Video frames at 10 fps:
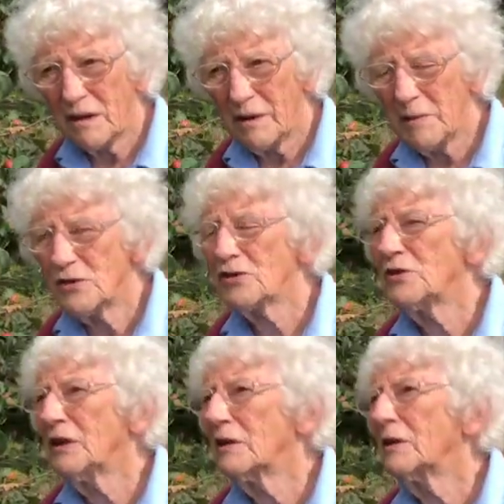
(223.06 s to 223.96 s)
Let me just
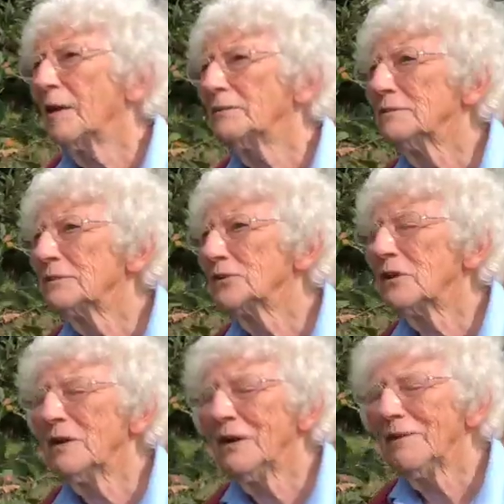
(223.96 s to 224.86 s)
think again.
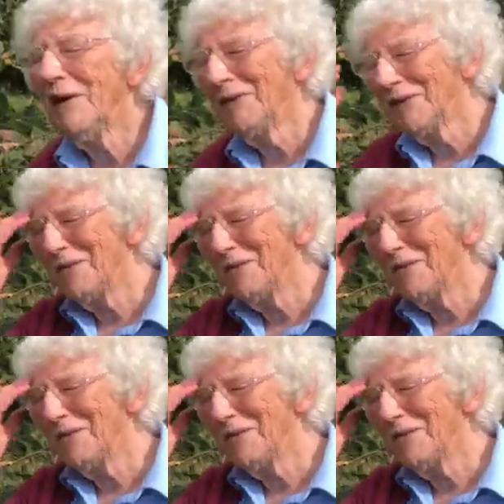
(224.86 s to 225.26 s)
Sorry, I can't